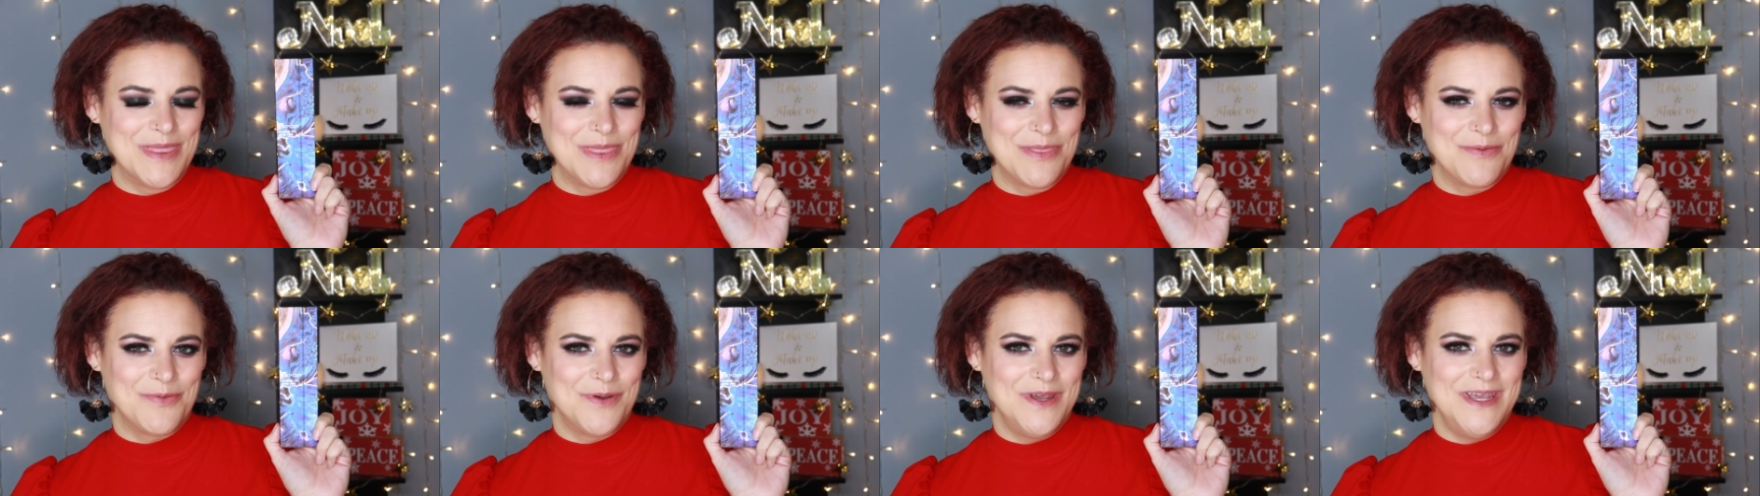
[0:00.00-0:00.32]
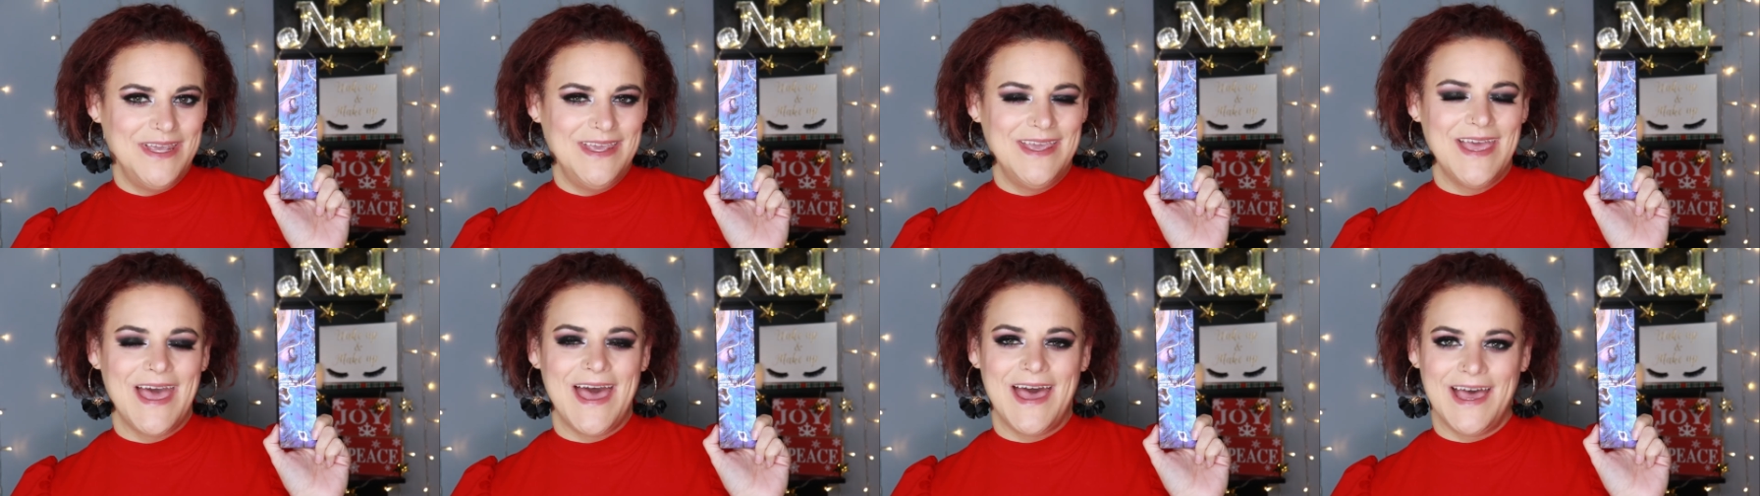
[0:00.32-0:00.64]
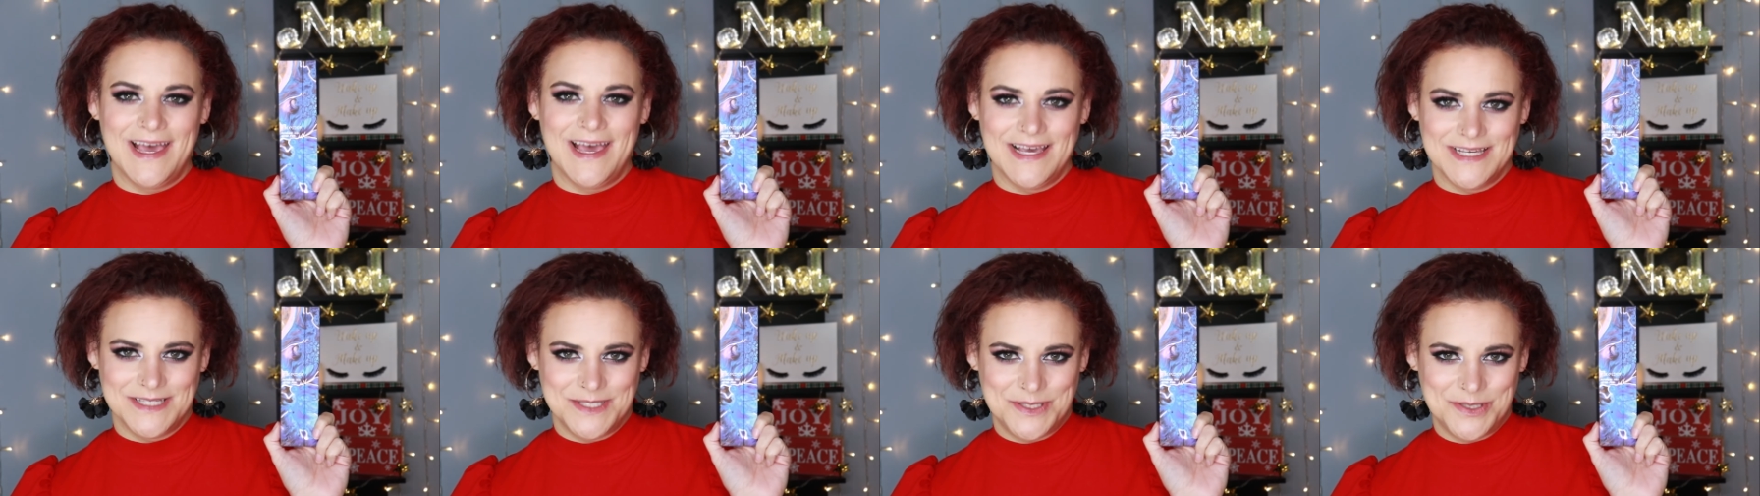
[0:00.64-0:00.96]
3
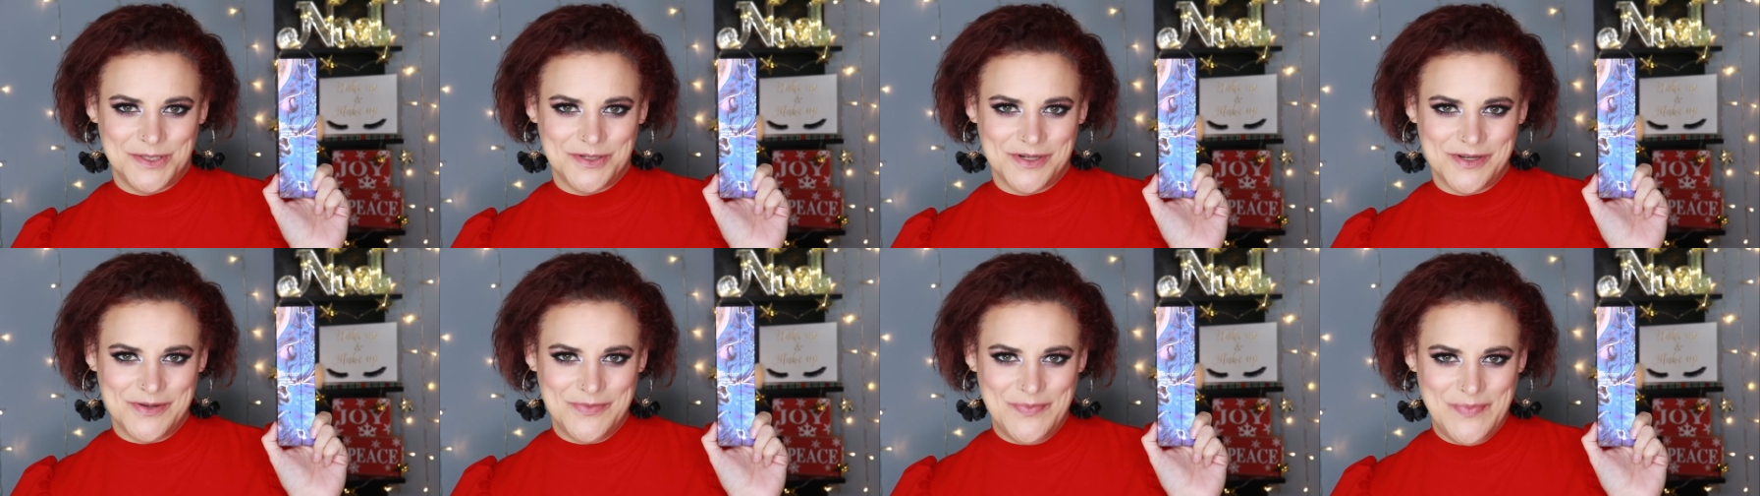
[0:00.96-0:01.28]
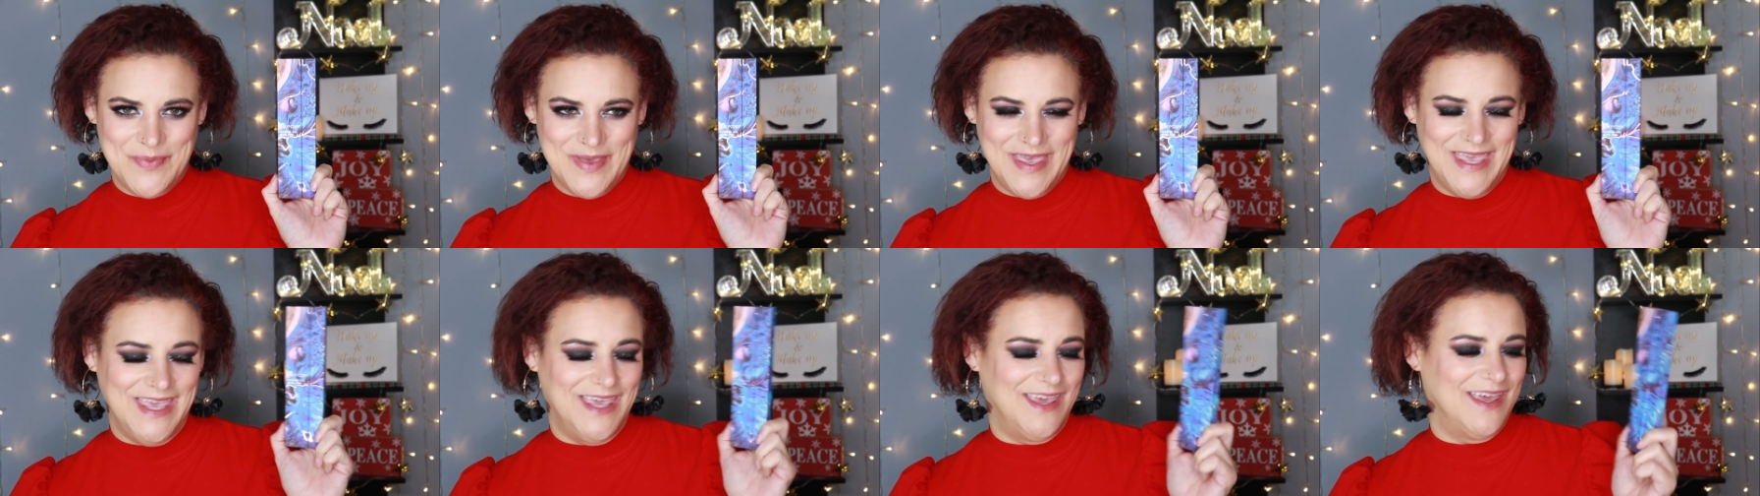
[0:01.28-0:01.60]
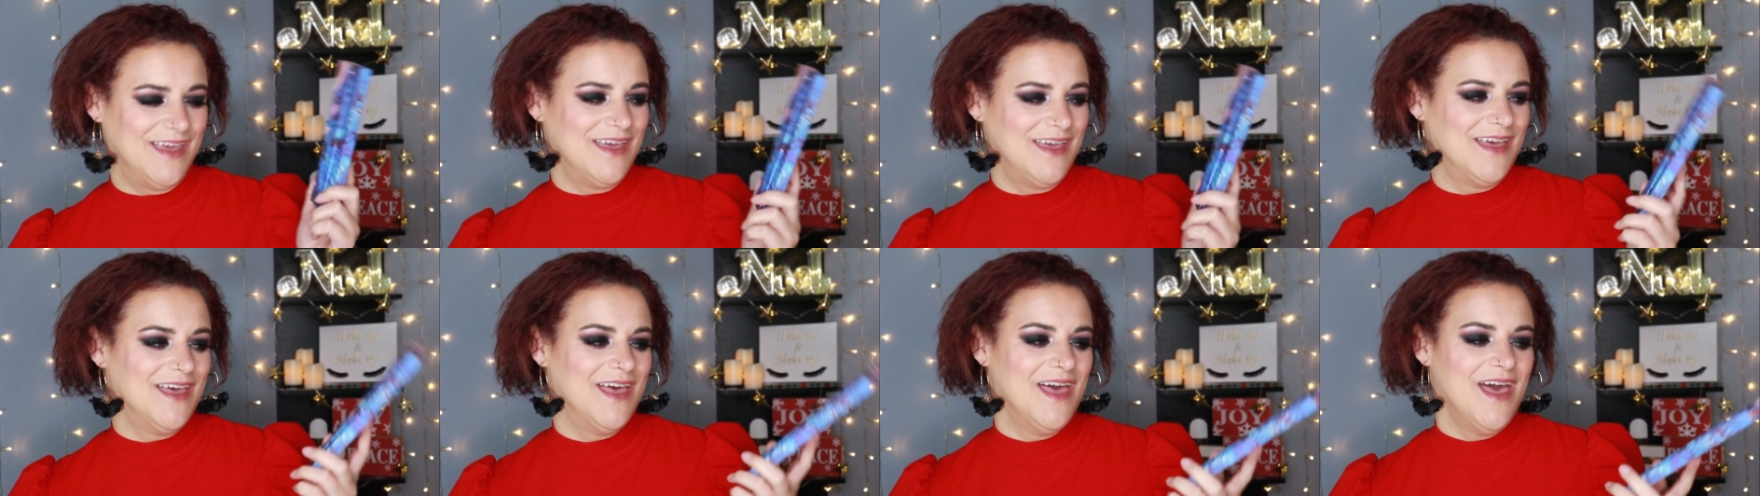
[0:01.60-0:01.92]
Astro
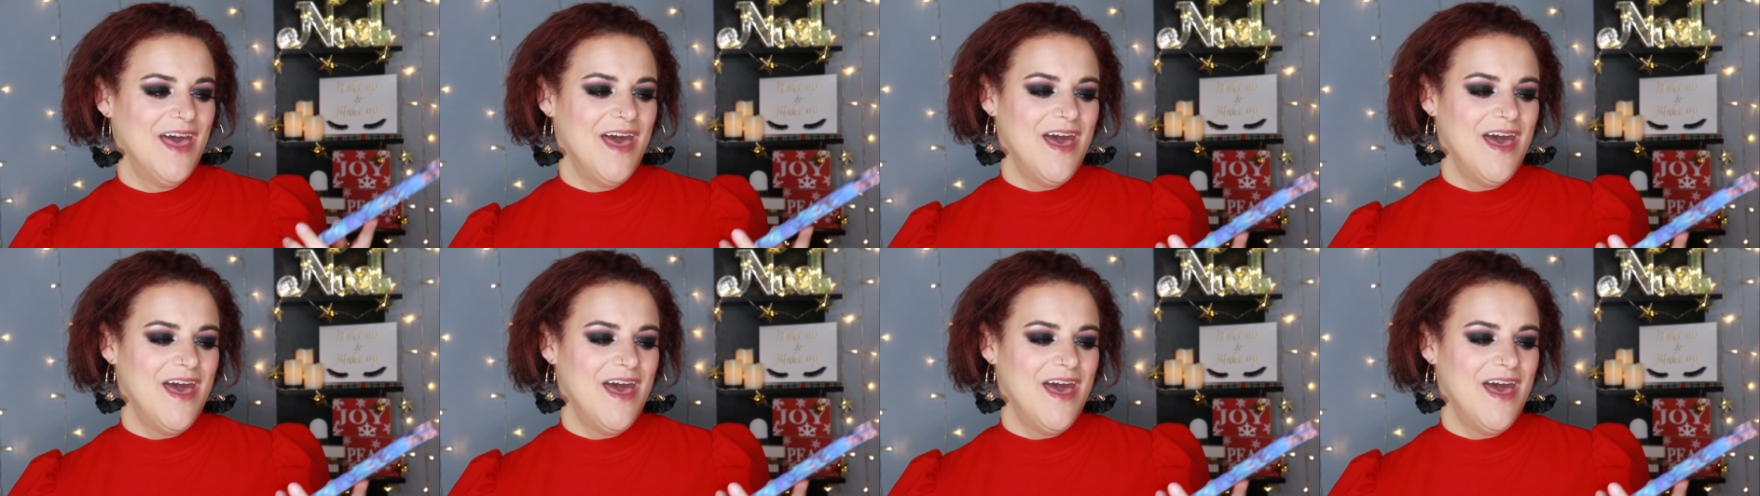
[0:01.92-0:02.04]
Pink.